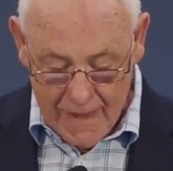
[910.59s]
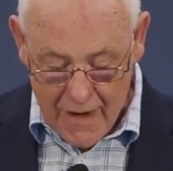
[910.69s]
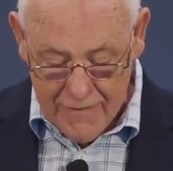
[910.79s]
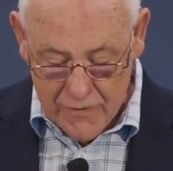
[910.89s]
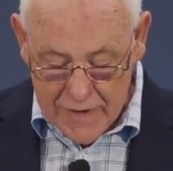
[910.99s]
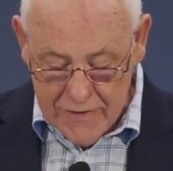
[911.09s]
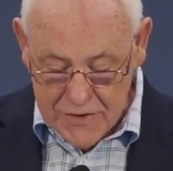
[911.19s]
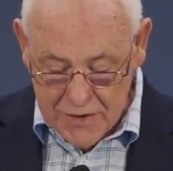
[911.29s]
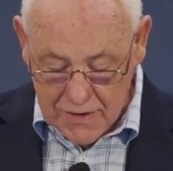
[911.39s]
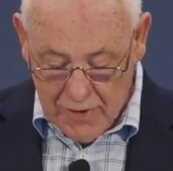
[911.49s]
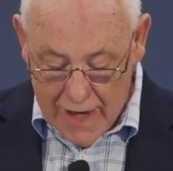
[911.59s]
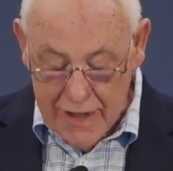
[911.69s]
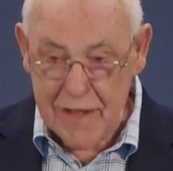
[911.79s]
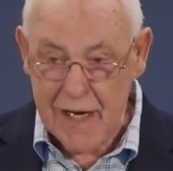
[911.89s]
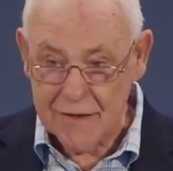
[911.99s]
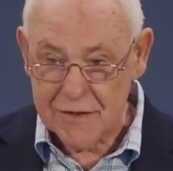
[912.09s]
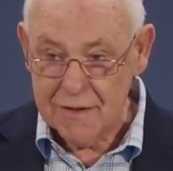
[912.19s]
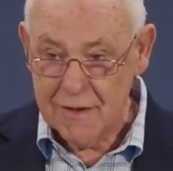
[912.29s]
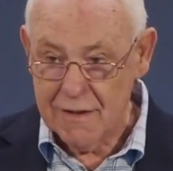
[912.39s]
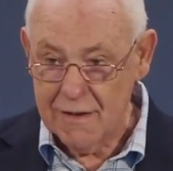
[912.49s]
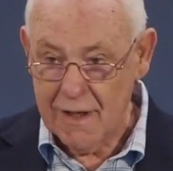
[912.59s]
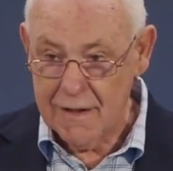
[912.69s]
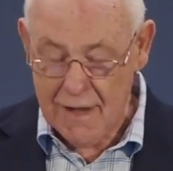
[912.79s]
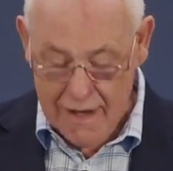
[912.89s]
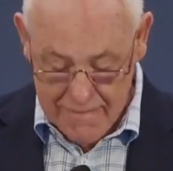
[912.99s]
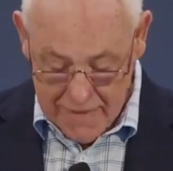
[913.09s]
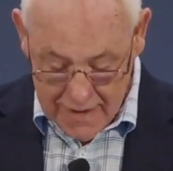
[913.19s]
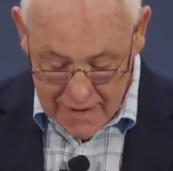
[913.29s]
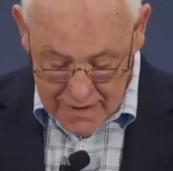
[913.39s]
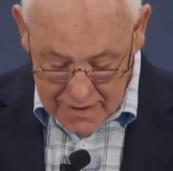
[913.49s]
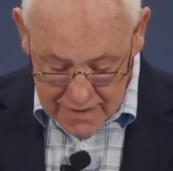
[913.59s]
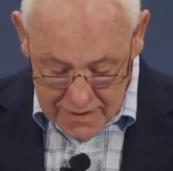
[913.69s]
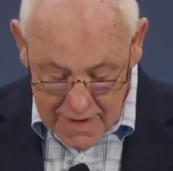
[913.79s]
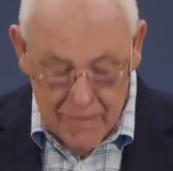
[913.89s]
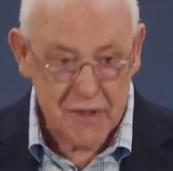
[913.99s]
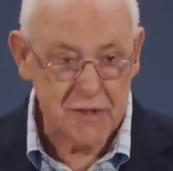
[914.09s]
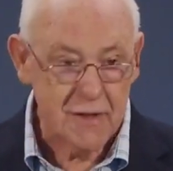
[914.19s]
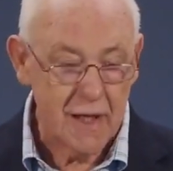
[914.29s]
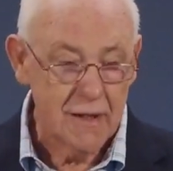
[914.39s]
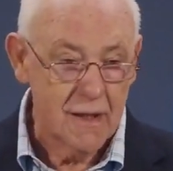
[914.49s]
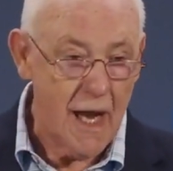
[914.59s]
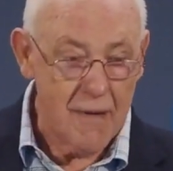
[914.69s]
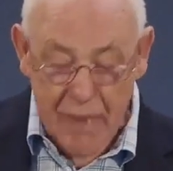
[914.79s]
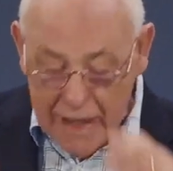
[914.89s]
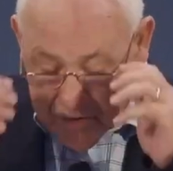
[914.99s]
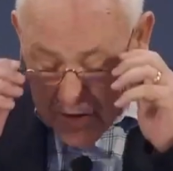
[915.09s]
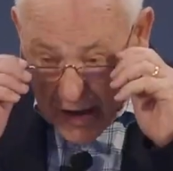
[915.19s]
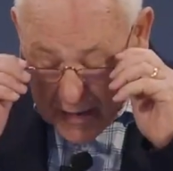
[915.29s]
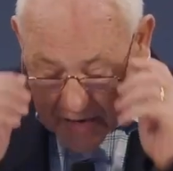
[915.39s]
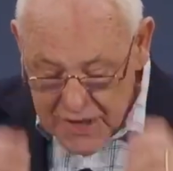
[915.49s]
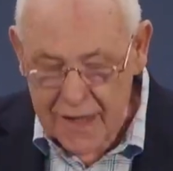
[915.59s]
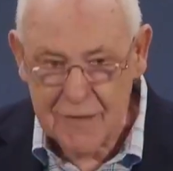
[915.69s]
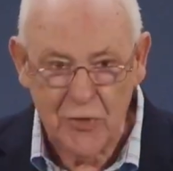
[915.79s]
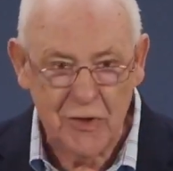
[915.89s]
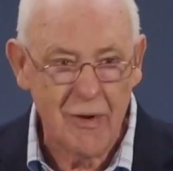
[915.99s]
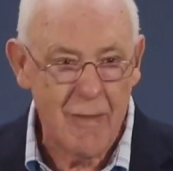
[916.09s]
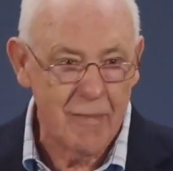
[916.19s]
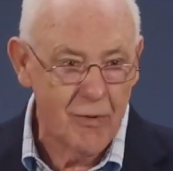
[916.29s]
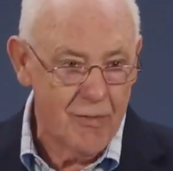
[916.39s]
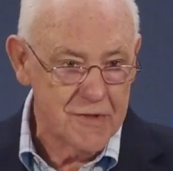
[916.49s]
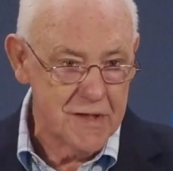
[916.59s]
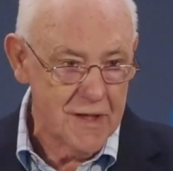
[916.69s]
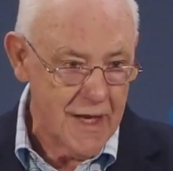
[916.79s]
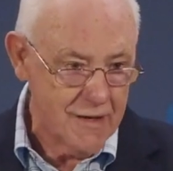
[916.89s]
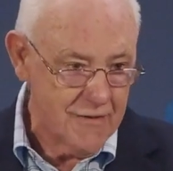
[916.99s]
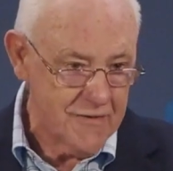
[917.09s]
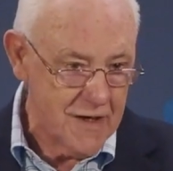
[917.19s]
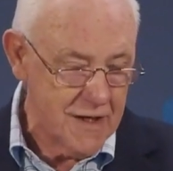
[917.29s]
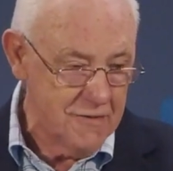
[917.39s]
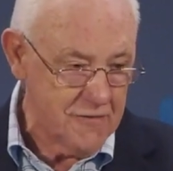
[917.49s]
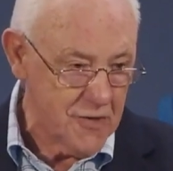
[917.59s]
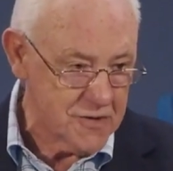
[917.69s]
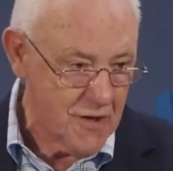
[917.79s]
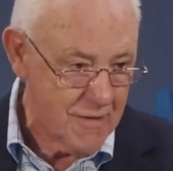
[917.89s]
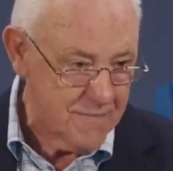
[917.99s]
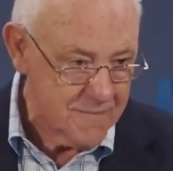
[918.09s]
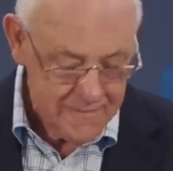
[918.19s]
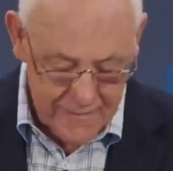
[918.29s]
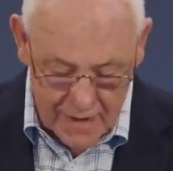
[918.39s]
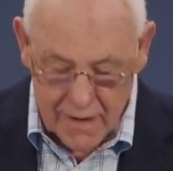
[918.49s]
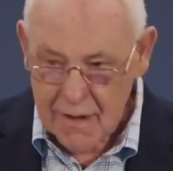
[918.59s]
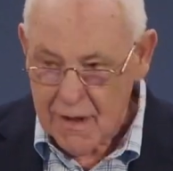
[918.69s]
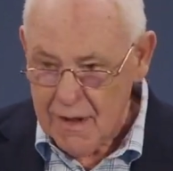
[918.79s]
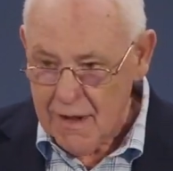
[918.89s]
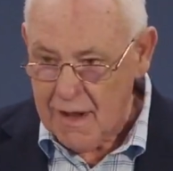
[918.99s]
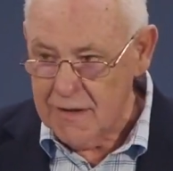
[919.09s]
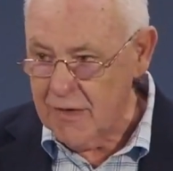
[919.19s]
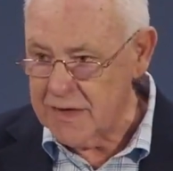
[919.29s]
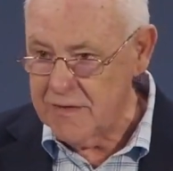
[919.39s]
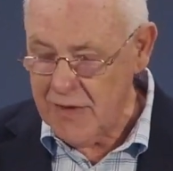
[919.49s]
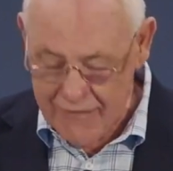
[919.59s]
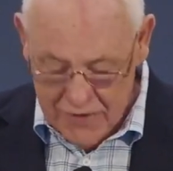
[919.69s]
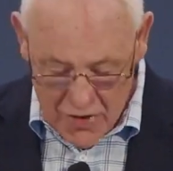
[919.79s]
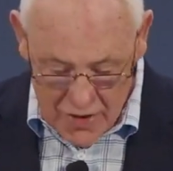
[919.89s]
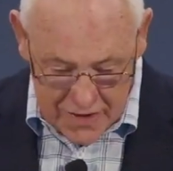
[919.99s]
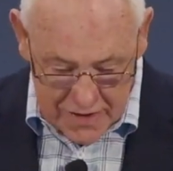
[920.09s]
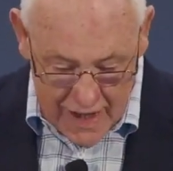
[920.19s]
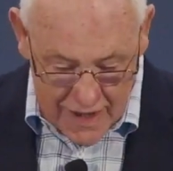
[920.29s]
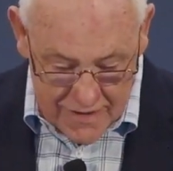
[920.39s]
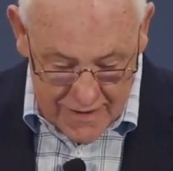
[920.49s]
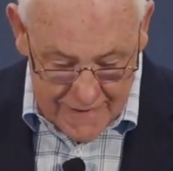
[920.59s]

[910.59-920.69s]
I haven't read this to a crowd in years, and so that means our bunch, 90% of them, wouldn't remember what was in the letter if they did the first time. And the rest of you haven't heard it yet.